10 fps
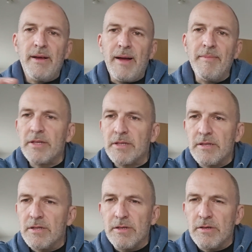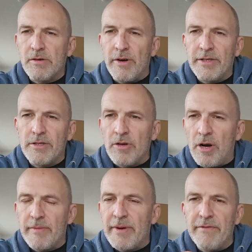I'm not going to
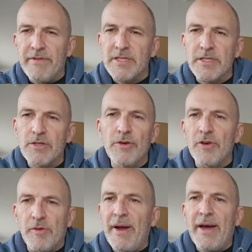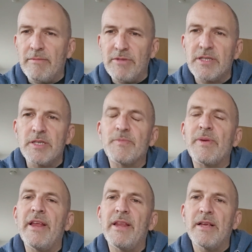talk about if this is good or bad. I'm just
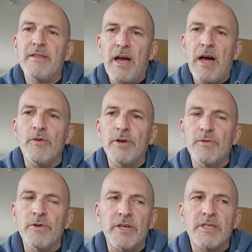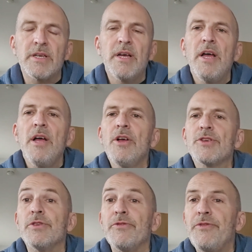explaining how it works.
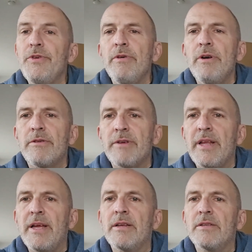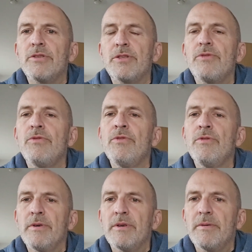So if you are running
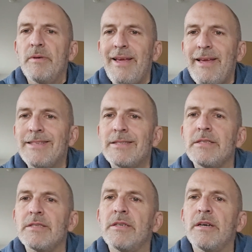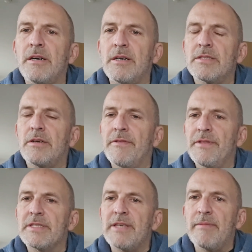two ECCRs on
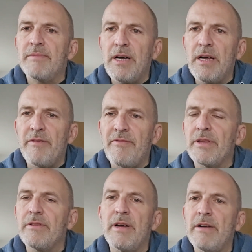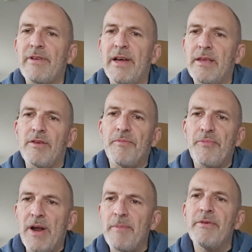the same dive and you have like your
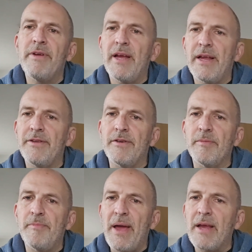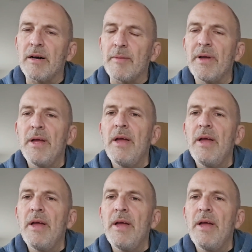primary and your backup,